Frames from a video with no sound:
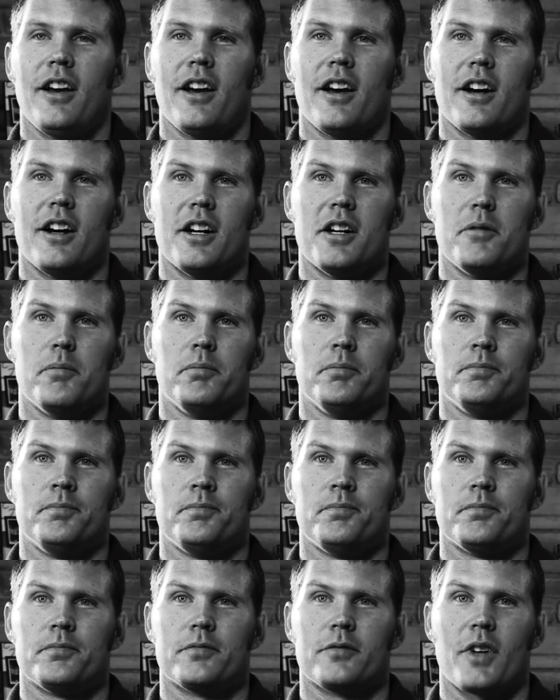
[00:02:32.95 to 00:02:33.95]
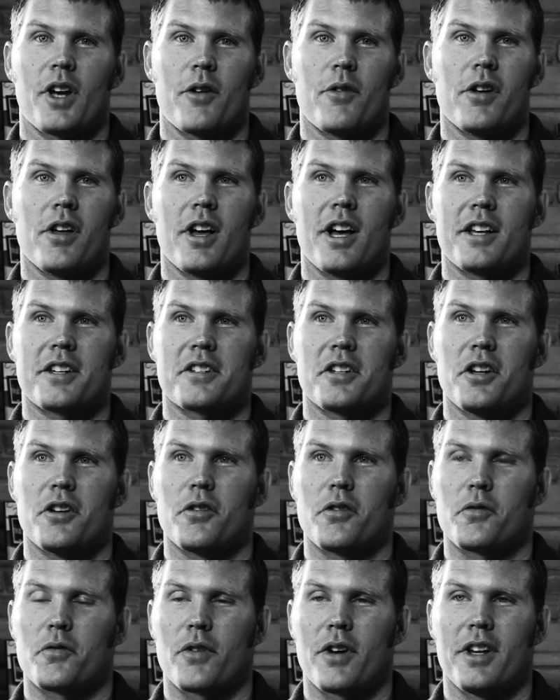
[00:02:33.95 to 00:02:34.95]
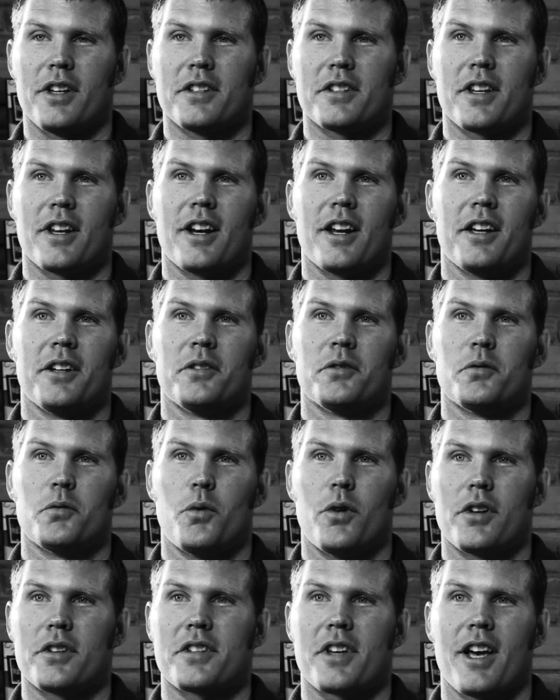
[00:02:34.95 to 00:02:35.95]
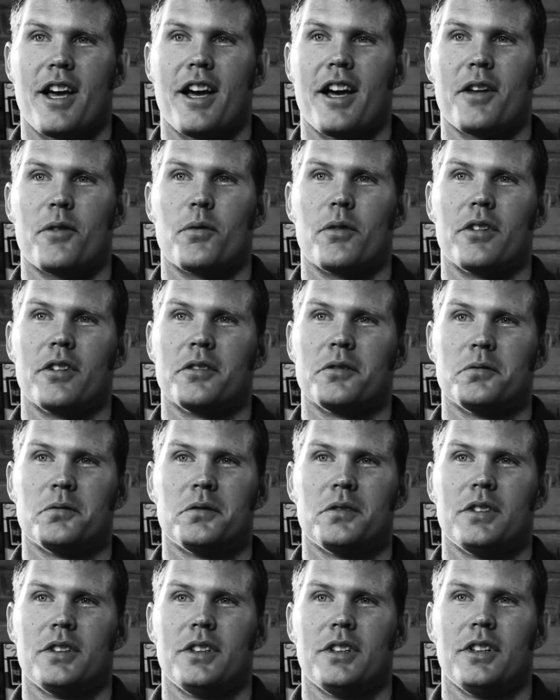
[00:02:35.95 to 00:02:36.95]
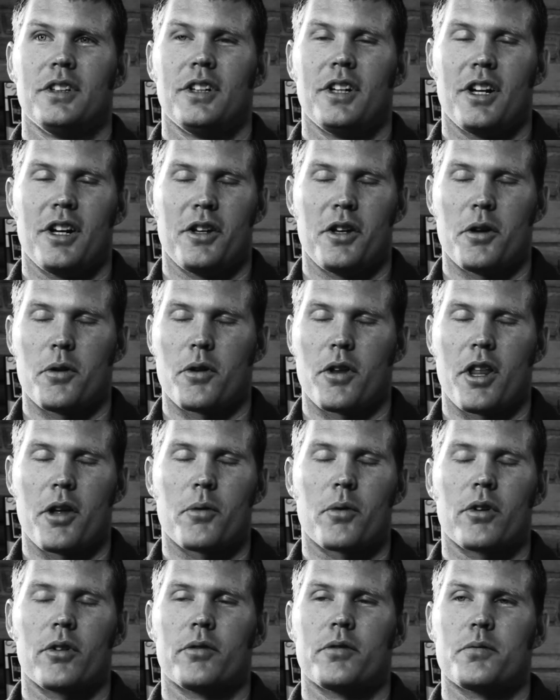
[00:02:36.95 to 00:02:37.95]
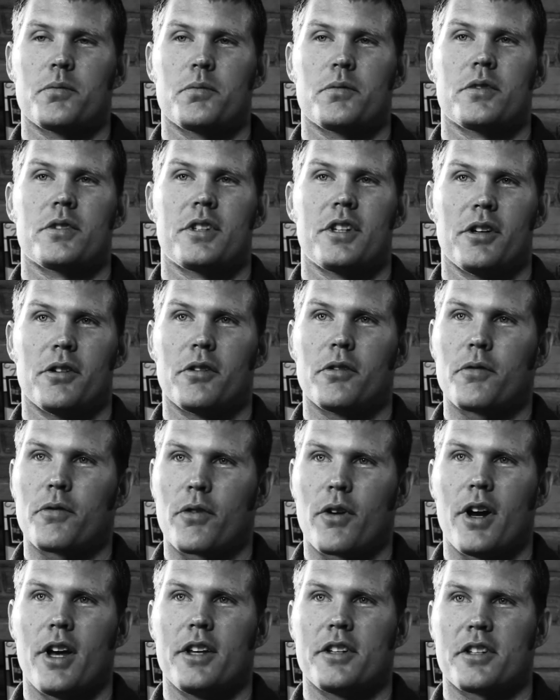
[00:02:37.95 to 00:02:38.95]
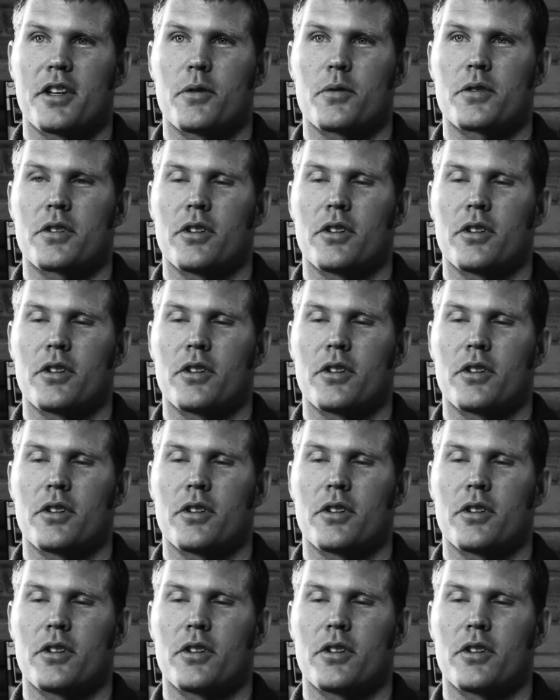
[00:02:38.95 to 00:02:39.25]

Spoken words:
I realized, the friends that I once had were, they were still friends, they were